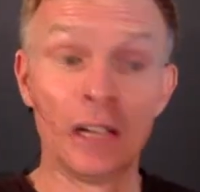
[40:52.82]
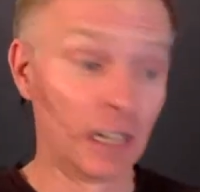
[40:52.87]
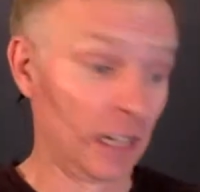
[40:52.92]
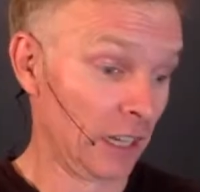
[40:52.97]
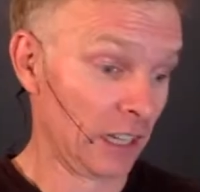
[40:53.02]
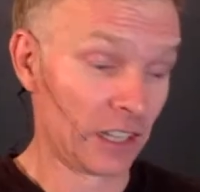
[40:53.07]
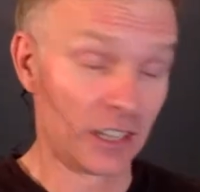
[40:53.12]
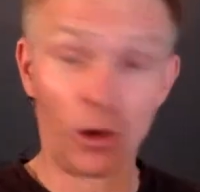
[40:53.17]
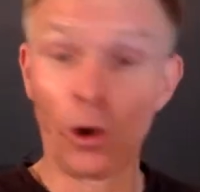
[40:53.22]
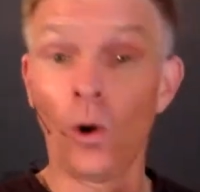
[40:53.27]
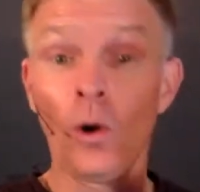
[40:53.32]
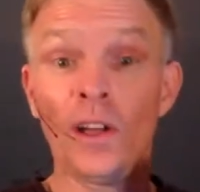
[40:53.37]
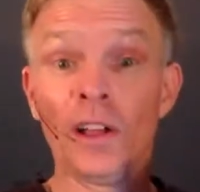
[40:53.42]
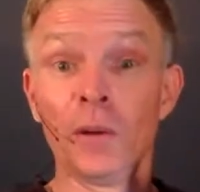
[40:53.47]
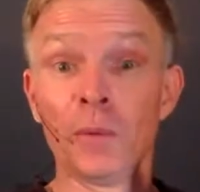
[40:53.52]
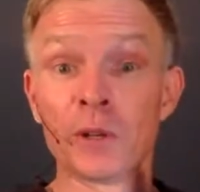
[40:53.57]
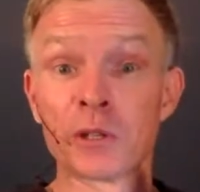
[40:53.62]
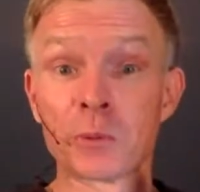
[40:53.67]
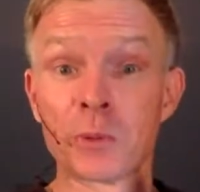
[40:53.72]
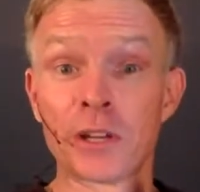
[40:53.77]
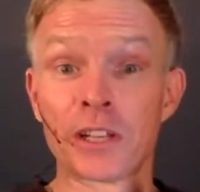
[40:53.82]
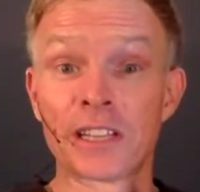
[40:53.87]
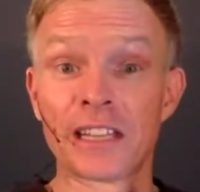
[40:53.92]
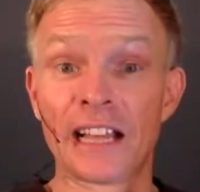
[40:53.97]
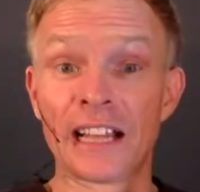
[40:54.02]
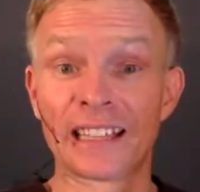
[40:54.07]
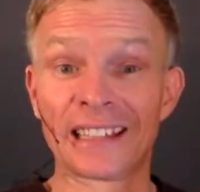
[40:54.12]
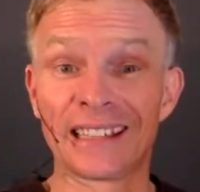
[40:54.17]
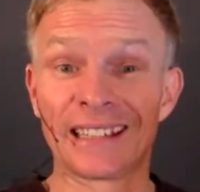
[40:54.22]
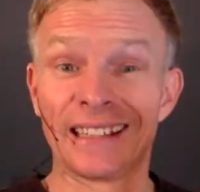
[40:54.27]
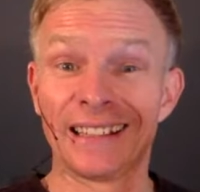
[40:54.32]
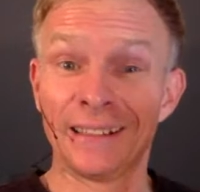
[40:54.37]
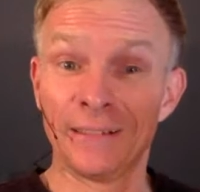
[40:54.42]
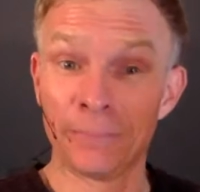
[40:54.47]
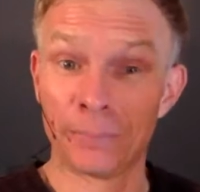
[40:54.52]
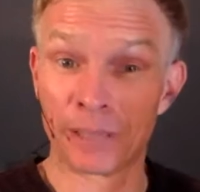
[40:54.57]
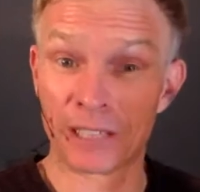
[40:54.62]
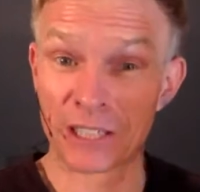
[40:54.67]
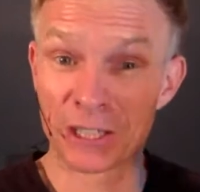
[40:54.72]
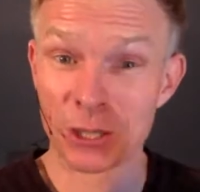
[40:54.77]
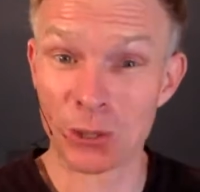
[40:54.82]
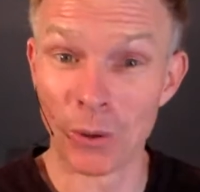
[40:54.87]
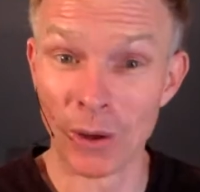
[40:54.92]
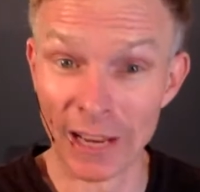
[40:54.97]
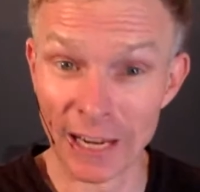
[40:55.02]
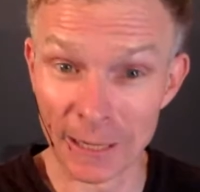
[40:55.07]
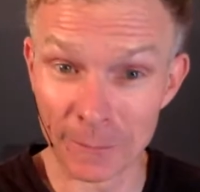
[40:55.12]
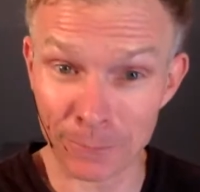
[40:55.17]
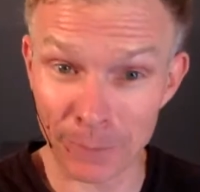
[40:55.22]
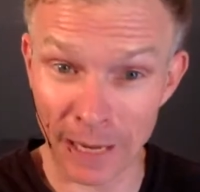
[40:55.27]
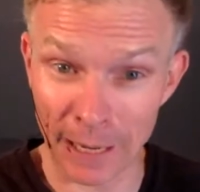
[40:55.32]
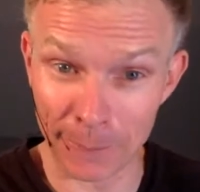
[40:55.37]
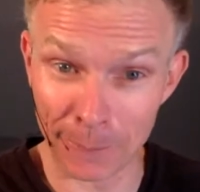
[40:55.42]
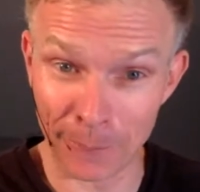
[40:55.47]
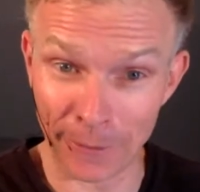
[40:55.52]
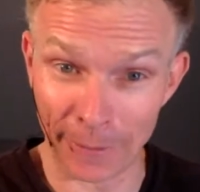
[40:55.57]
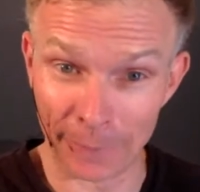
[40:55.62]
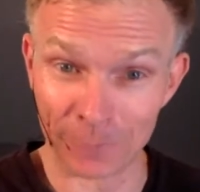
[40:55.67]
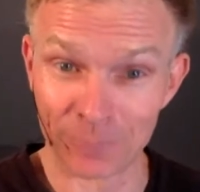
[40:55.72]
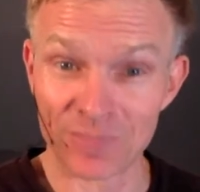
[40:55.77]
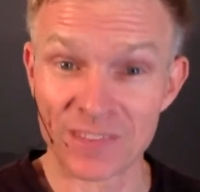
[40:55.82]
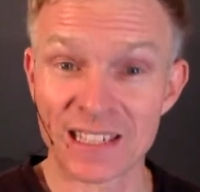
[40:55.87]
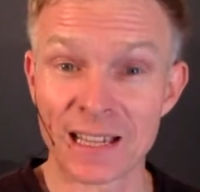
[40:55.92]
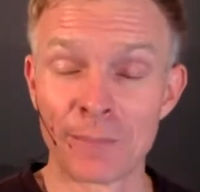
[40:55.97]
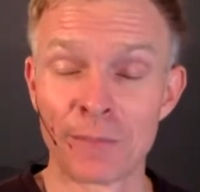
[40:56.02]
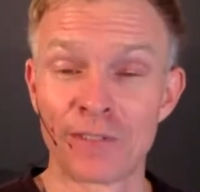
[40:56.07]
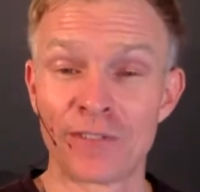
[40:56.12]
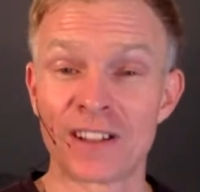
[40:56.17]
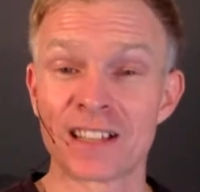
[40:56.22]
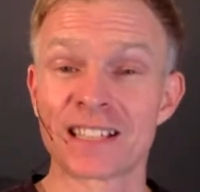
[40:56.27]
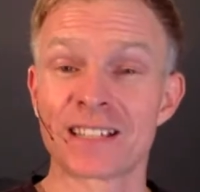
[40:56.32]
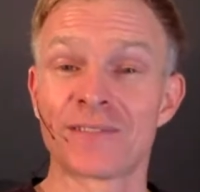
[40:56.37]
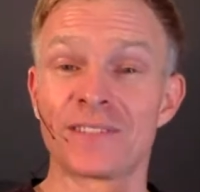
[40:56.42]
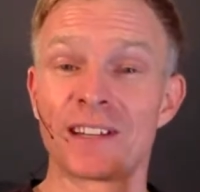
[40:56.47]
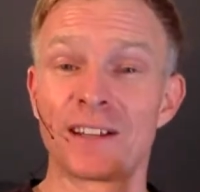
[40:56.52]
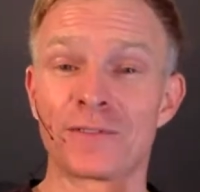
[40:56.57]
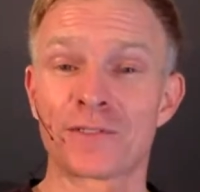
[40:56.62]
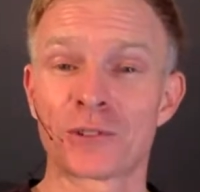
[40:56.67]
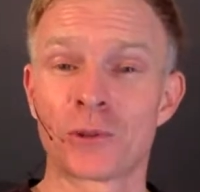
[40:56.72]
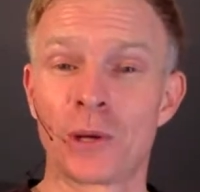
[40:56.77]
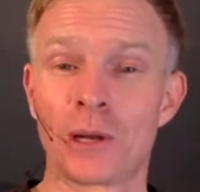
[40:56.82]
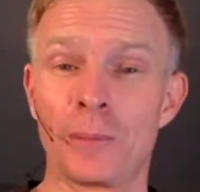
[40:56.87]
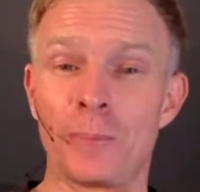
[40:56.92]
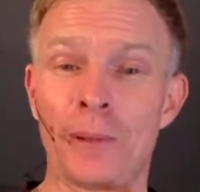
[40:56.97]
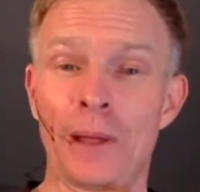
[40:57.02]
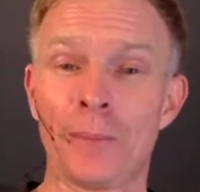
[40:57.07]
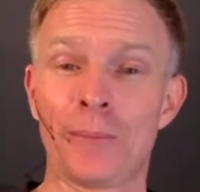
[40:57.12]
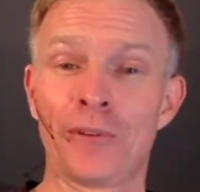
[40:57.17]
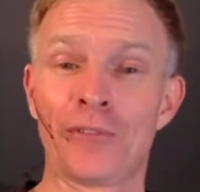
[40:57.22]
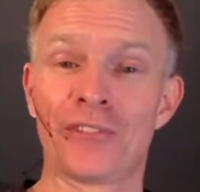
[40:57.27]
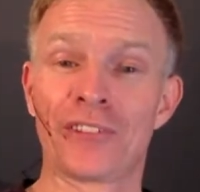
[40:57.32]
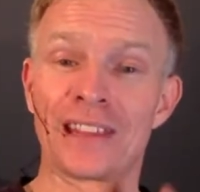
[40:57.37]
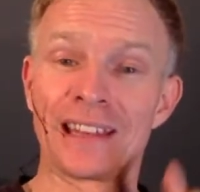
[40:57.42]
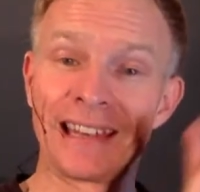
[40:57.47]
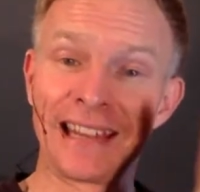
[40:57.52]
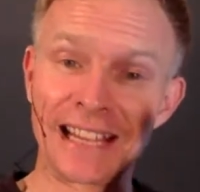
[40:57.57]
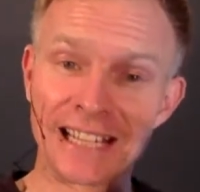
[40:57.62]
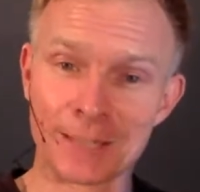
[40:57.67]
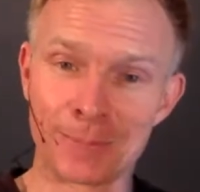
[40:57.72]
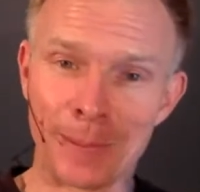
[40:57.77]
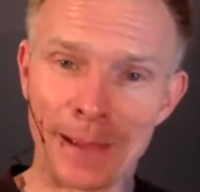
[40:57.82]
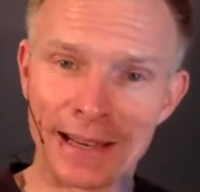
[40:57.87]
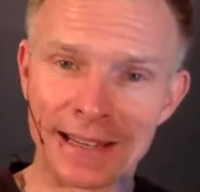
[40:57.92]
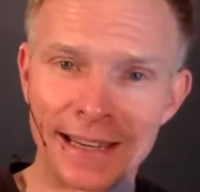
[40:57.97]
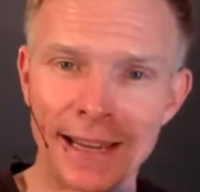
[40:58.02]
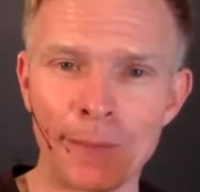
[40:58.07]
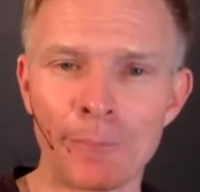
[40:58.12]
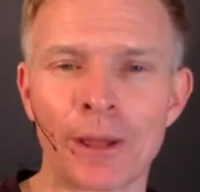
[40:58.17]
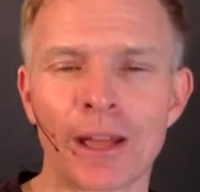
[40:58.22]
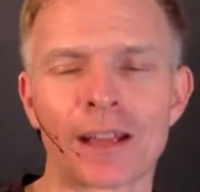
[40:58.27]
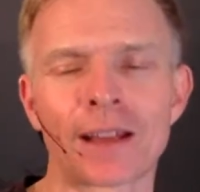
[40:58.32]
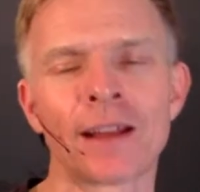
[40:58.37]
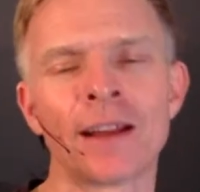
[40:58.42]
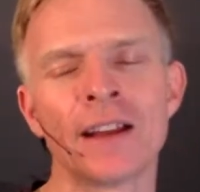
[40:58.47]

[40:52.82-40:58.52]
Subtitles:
Yeah. Oil was worth nothing, but toilet paper. Some of us have enough toilet paper for the next pandemic.